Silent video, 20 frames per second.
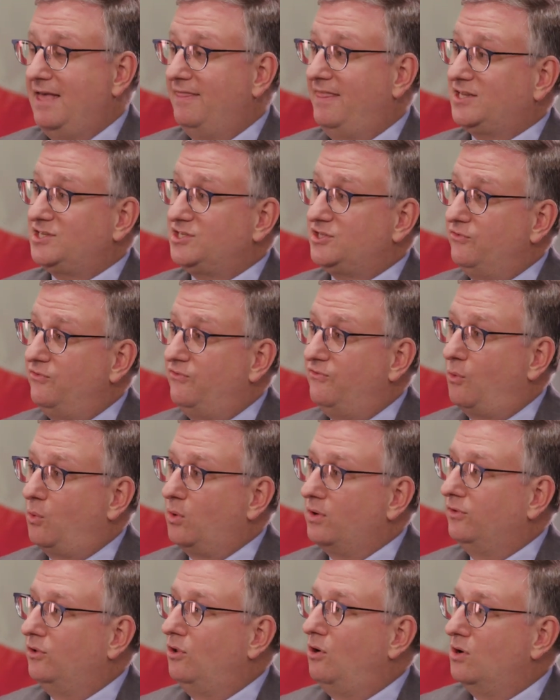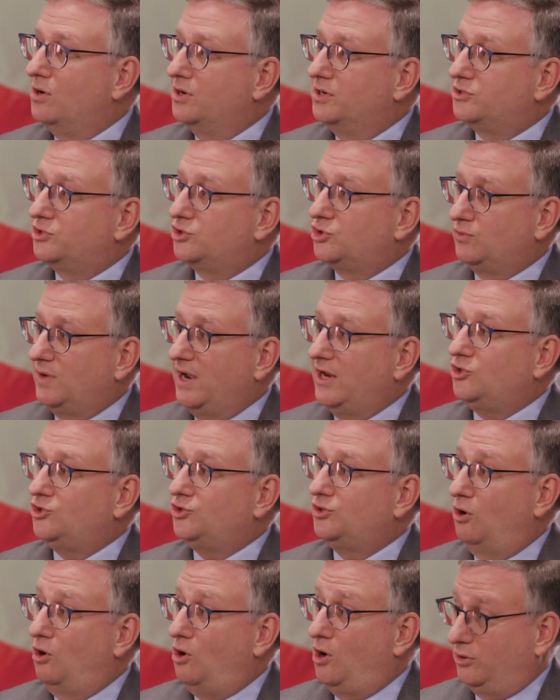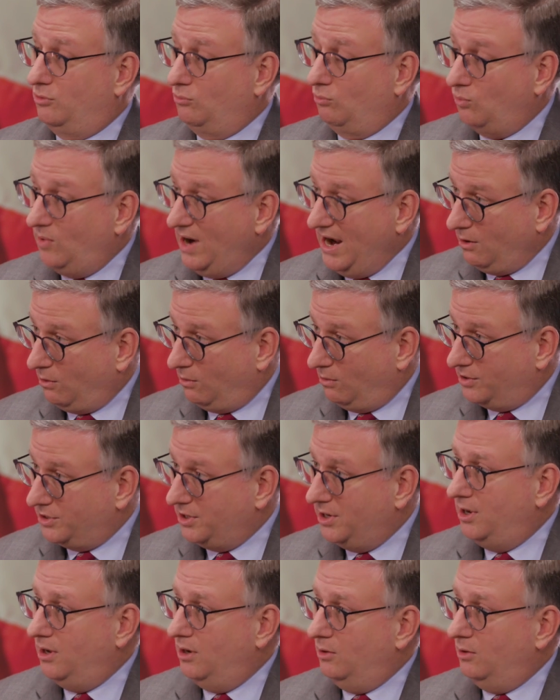That's the fourth longest stretch on record